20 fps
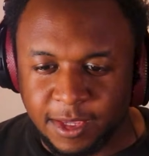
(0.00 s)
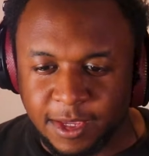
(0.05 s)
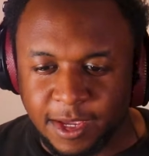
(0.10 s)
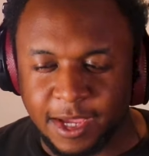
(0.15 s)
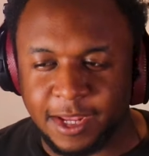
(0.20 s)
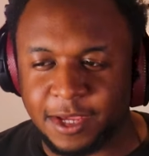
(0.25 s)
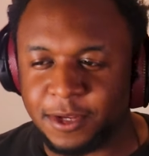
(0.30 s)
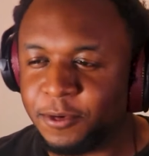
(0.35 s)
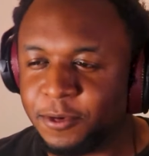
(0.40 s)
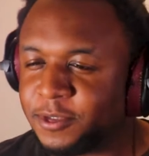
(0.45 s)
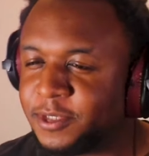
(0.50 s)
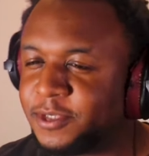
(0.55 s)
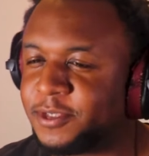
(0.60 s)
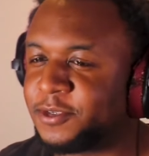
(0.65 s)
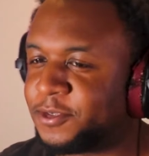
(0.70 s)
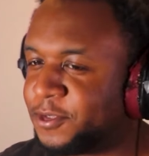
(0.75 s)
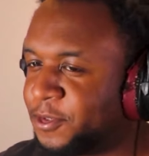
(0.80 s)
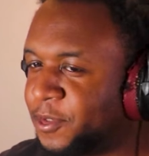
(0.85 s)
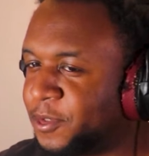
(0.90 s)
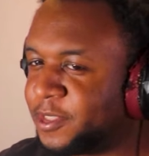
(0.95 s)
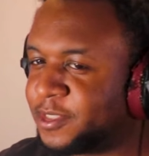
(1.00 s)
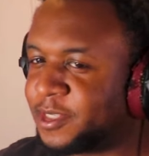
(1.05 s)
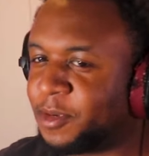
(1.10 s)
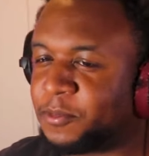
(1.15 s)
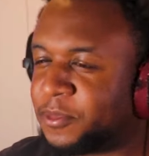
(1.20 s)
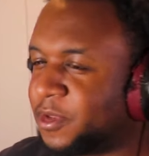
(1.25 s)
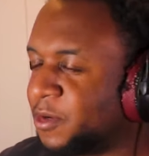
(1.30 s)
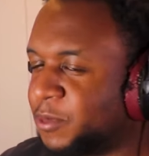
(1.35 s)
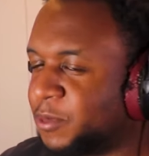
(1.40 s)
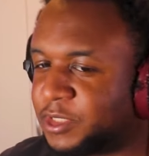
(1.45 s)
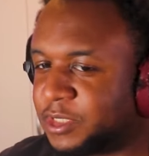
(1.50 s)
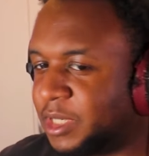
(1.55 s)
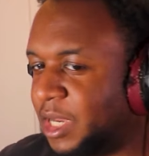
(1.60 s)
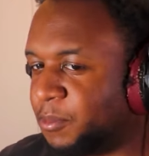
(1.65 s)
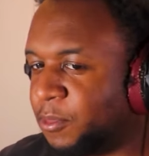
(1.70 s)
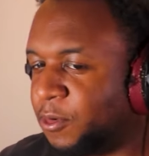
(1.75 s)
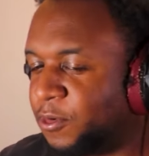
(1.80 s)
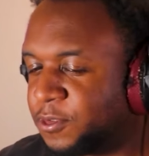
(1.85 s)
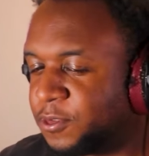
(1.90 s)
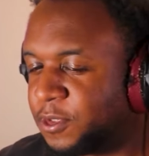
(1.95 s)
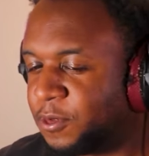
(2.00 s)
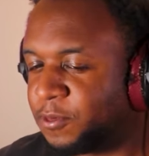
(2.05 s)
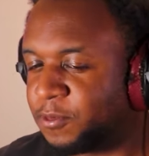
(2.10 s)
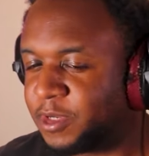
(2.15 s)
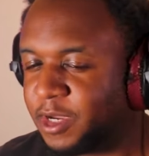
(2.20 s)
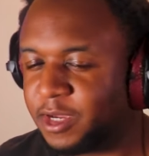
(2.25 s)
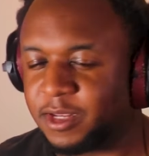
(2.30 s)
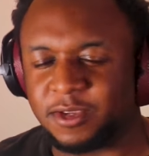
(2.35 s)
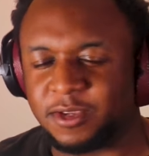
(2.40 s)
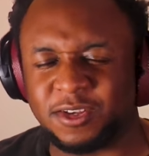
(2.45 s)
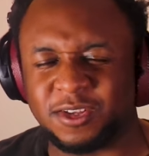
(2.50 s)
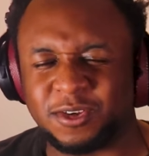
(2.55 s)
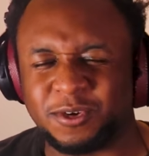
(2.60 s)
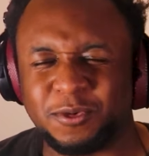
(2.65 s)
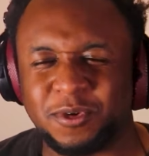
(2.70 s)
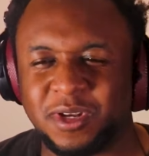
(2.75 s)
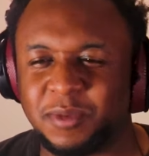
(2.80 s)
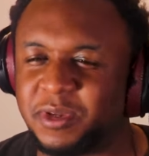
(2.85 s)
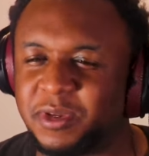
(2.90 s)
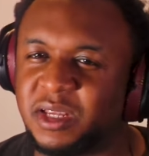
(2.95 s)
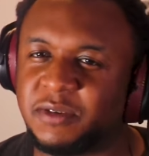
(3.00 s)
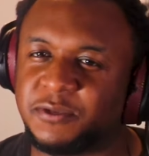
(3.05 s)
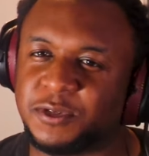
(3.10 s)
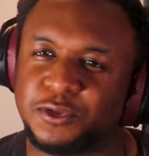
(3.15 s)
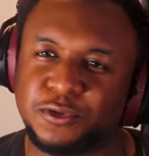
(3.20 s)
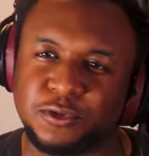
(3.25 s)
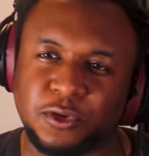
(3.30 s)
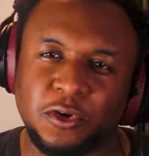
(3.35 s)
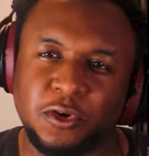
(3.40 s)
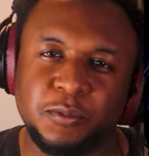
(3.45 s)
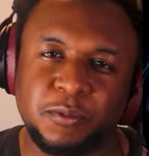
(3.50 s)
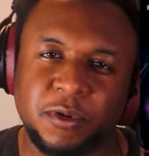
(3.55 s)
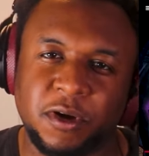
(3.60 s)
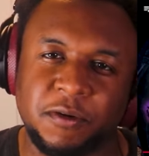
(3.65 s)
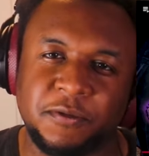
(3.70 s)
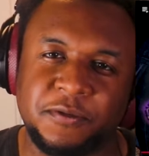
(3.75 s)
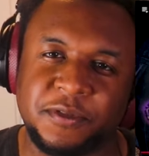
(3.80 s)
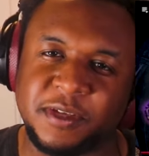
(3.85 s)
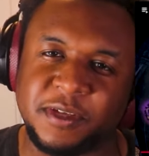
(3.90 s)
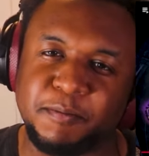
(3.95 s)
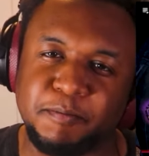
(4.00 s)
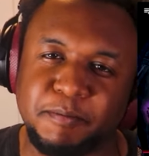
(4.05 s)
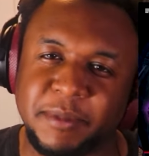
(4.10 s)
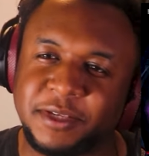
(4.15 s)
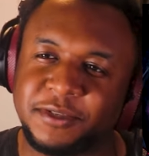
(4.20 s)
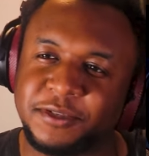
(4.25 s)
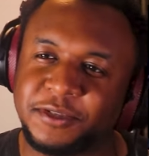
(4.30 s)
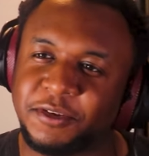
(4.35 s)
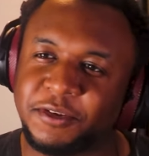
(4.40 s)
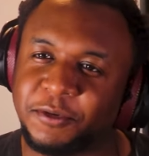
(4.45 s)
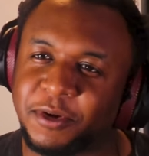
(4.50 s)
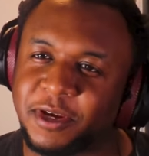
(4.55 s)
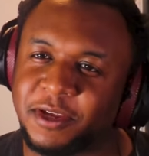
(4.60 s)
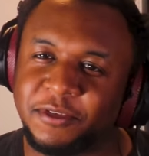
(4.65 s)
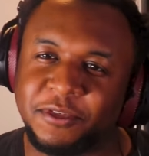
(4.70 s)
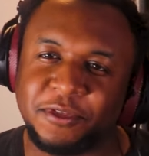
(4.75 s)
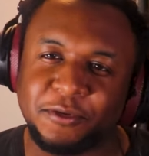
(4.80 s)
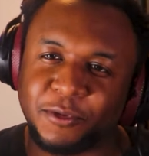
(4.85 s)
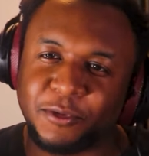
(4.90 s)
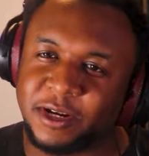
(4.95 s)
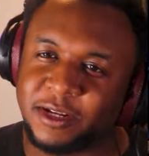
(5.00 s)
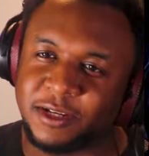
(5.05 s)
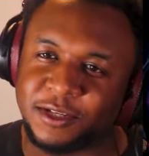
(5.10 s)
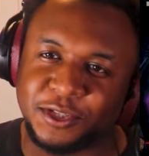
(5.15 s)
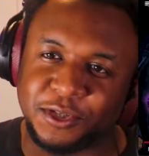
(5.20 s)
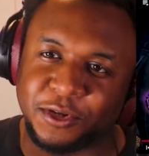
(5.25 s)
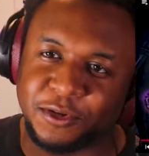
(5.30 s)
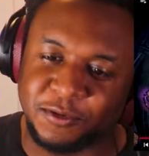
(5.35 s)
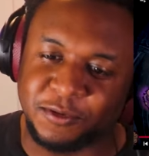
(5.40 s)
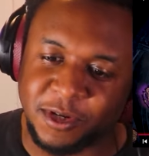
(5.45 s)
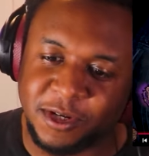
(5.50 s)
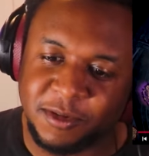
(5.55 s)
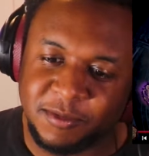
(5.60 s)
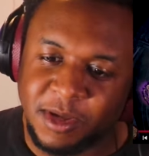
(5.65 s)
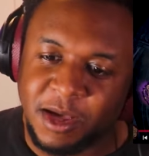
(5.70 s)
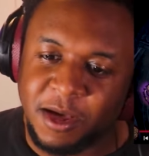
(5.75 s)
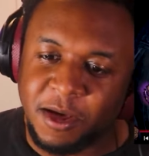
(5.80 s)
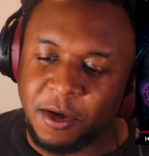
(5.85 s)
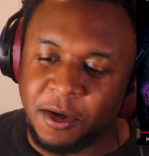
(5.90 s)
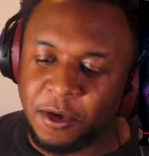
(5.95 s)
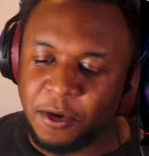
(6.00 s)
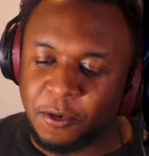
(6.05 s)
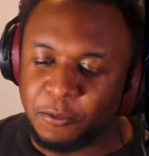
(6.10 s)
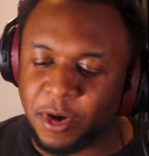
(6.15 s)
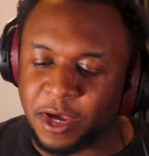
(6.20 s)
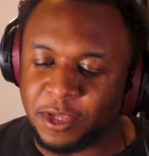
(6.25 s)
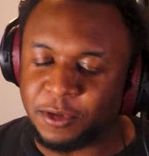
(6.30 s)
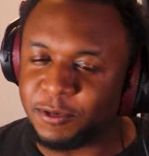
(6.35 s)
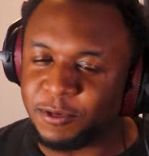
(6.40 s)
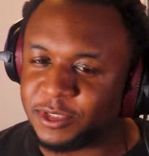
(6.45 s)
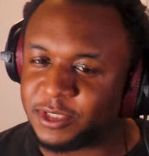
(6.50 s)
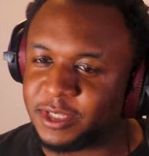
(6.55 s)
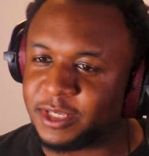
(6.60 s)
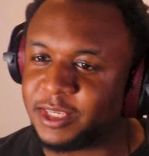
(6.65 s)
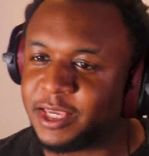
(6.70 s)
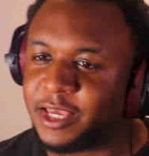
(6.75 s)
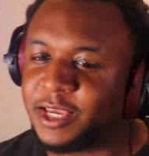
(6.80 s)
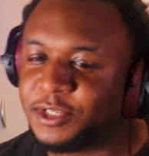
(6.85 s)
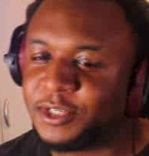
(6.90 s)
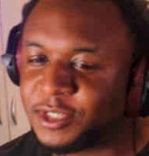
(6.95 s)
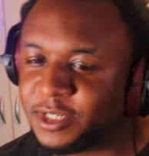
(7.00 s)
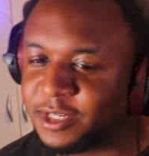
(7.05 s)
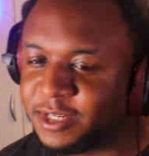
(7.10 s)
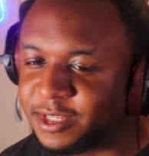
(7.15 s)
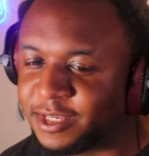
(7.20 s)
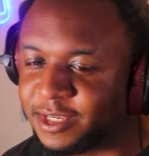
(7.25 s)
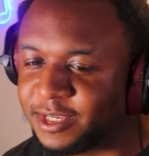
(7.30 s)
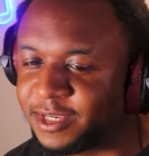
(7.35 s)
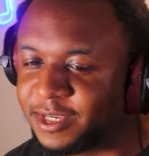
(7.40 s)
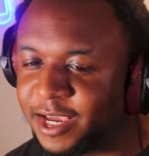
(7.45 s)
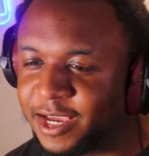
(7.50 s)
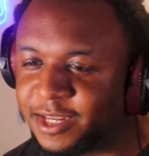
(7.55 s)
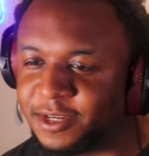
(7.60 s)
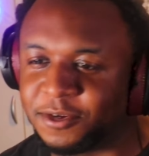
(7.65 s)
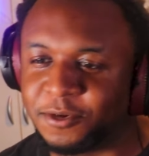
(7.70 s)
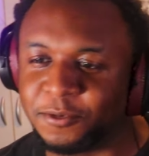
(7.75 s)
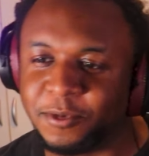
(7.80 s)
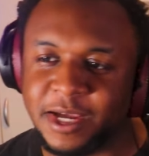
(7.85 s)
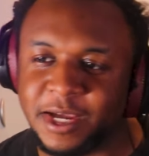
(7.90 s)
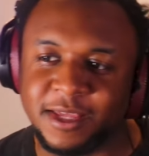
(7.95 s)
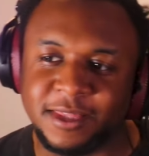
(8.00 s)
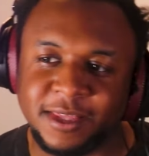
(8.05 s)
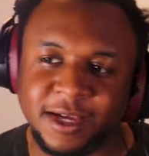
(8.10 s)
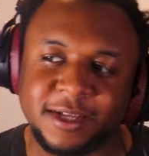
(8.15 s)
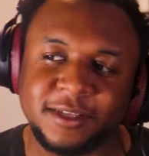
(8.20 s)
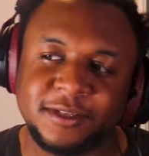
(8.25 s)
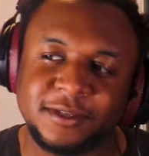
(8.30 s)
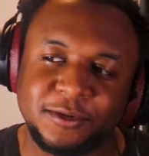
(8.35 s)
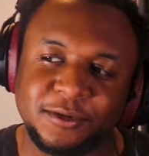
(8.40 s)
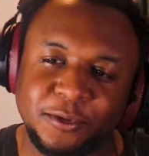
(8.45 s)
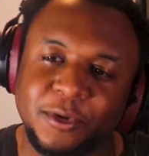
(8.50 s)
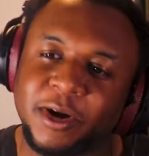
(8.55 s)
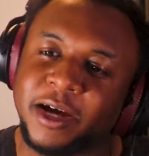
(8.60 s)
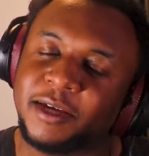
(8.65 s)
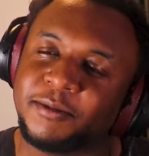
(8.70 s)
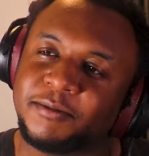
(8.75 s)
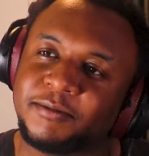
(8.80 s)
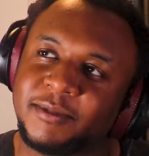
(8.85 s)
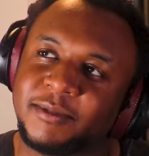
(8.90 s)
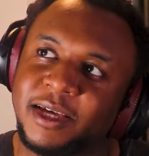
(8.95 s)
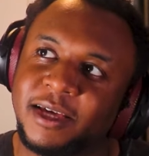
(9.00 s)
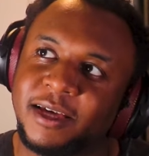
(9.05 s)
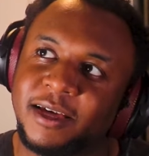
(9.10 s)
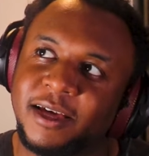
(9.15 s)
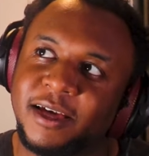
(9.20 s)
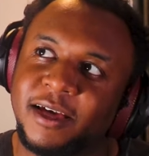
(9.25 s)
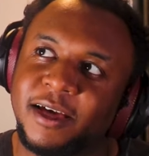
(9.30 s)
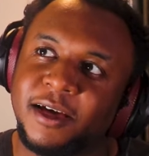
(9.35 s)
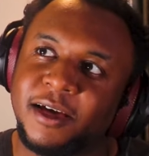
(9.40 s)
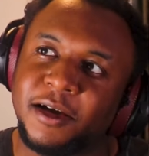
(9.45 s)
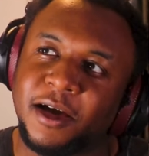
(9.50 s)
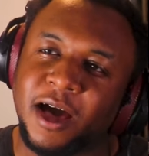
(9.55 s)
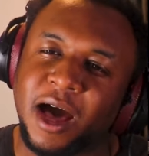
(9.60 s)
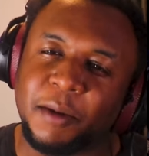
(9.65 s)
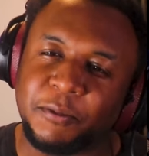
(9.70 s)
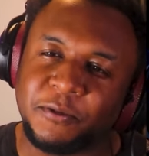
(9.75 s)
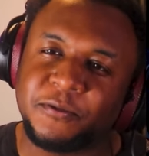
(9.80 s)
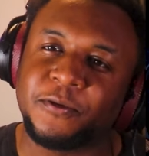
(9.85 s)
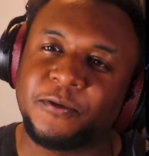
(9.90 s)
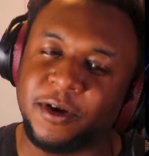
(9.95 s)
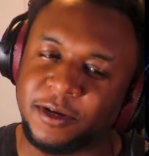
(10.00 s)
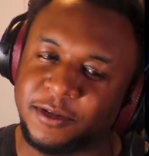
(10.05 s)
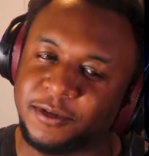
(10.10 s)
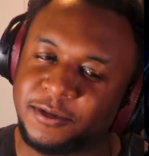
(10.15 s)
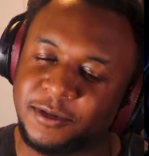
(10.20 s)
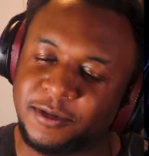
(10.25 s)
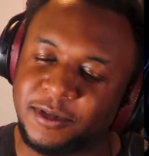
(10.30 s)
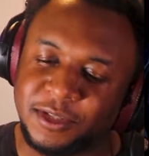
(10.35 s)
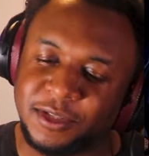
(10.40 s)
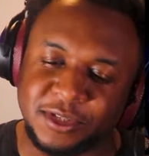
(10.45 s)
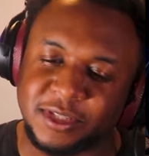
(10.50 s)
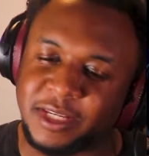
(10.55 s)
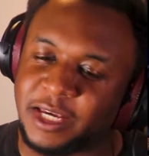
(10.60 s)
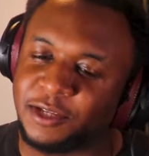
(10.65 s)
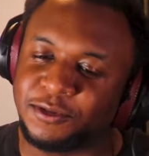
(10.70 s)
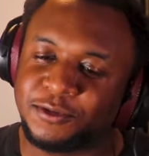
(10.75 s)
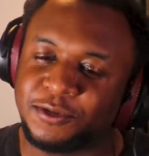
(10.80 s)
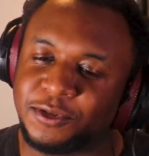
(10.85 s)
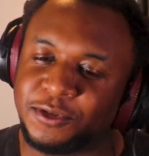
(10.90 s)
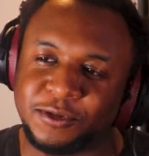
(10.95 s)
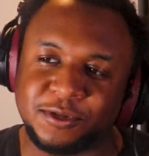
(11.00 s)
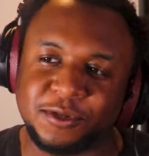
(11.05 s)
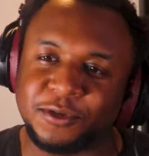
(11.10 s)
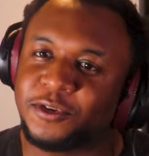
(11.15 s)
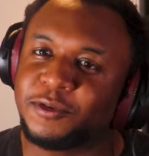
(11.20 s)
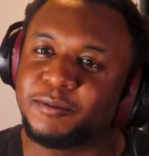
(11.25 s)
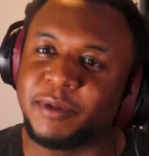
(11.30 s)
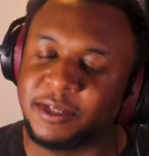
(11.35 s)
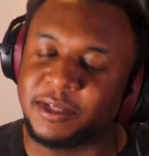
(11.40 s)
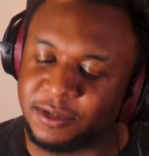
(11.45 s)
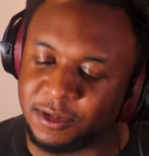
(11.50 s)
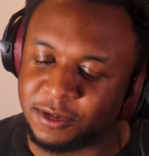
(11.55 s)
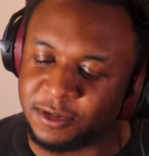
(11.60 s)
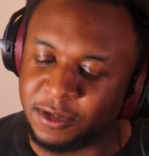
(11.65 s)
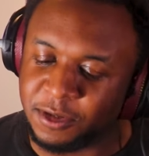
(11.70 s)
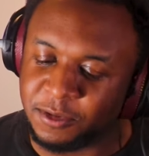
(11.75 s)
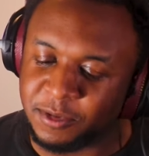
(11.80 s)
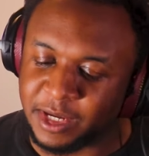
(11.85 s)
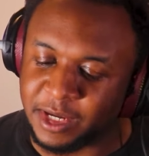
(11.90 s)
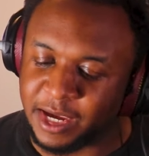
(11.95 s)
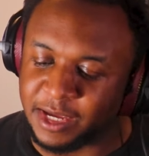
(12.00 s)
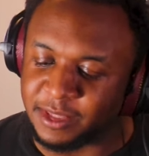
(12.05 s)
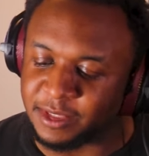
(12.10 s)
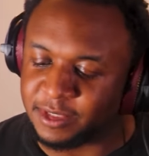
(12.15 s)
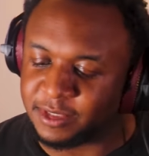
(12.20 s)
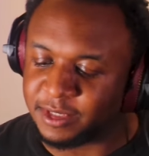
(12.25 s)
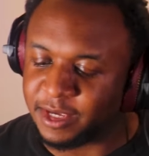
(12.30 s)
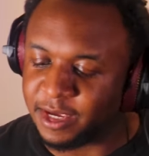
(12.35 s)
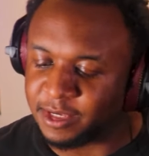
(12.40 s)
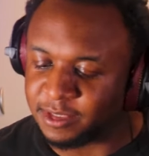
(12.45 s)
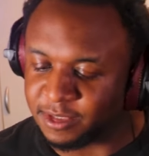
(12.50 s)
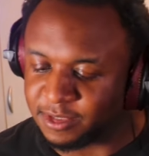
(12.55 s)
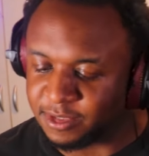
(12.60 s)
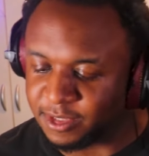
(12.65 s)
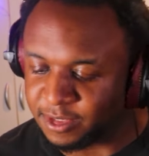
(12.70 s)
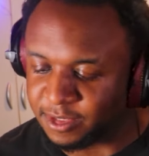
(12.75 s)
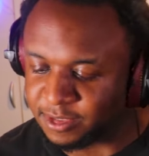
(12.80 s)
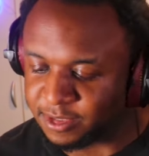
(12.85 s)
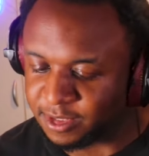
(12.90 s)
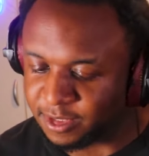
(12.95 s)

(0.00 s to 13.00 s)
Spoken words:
And I notice it's doing something which I'm also kind of going to call a bit of a trope of the mystery thriller genre, where you just occasionally, and in a way that's quite upfront, just introduce a chromatic note. In this case, it's things